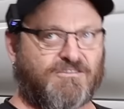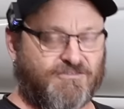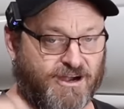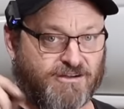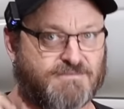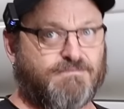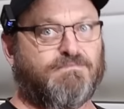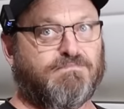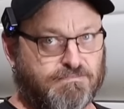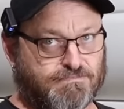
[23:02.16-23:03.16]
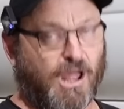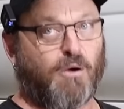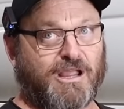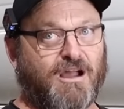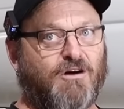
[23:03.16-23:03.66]
as far as
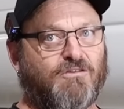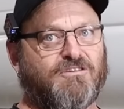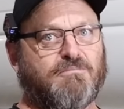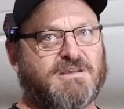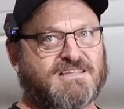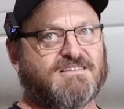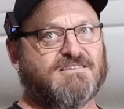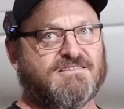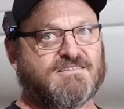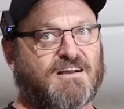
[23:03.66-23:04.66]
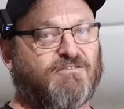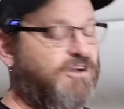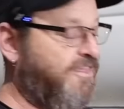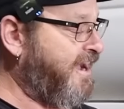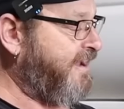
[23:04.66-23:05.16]
blowing holes in pistons and stuff
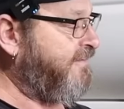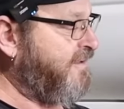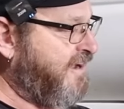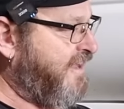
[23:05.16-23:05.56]
like that.